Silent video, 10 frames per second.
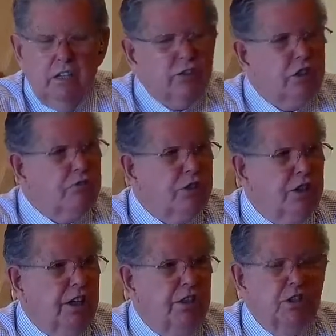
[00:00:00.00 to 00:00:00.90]
It's interesting,
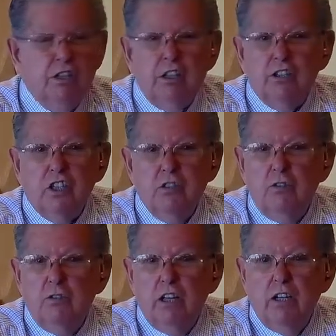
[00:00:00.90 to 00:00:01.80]
isn't it,
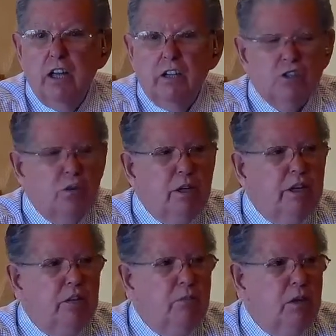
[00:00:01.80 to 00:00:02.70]
that uh, so many of
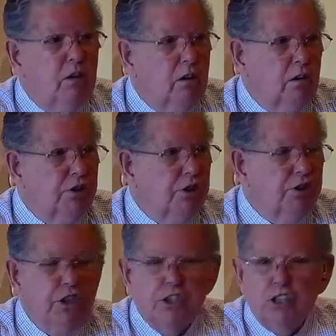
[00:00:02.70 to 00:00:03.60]
the miracles that
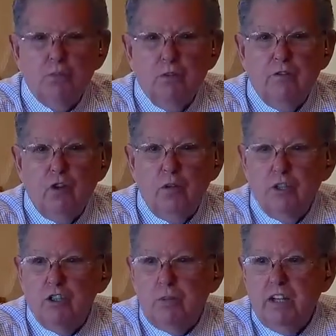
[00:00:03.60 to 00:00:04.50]
Jesus performed,
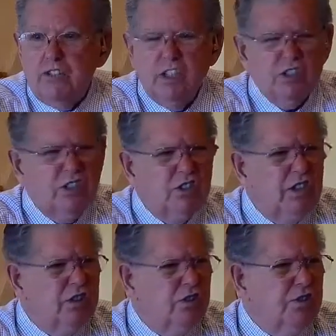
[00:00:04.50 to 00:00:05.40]
there's about
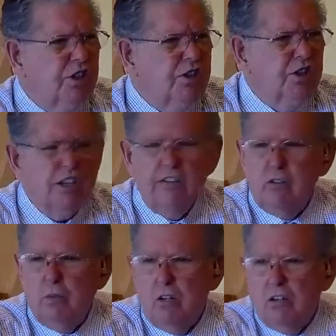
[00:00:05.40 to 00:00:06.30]
66 or 67
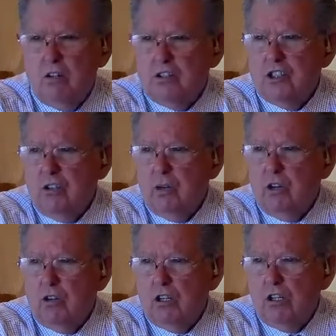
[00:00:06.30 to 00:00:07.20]
miracles that are
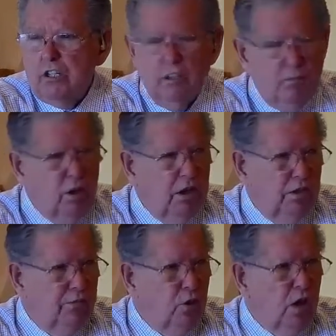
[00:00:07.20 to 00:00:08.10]
recorded in the, in the
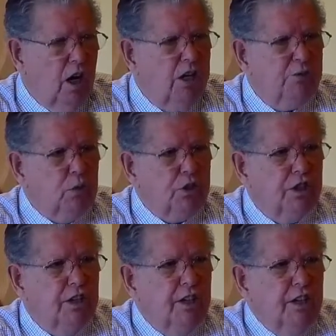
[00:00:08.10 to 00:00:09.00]
four Gospels.
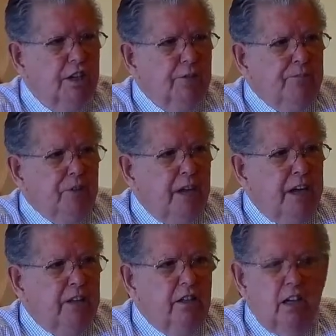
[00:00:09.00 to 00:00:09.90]
And
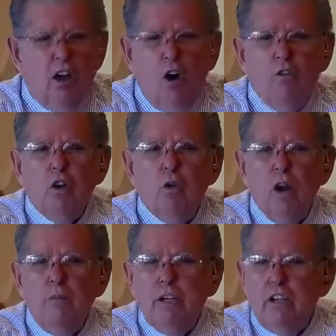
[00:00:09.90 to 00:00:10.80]
the
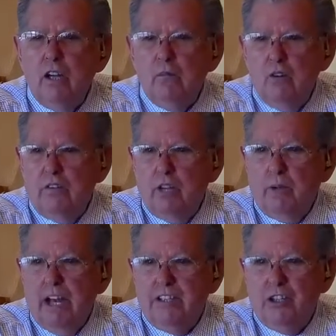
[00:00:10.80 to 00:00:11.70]
overwhelming number of them
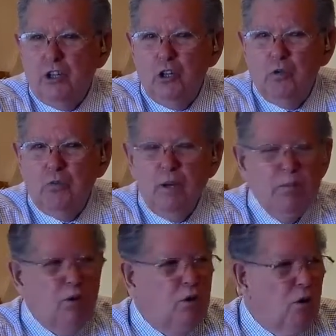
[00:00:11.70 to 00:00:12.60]
had to do with people
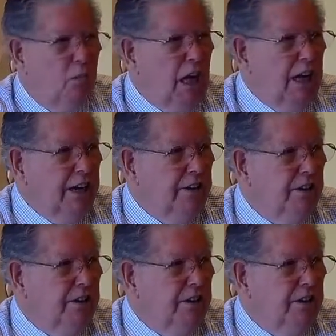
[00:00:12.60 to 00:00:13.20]
who are blind.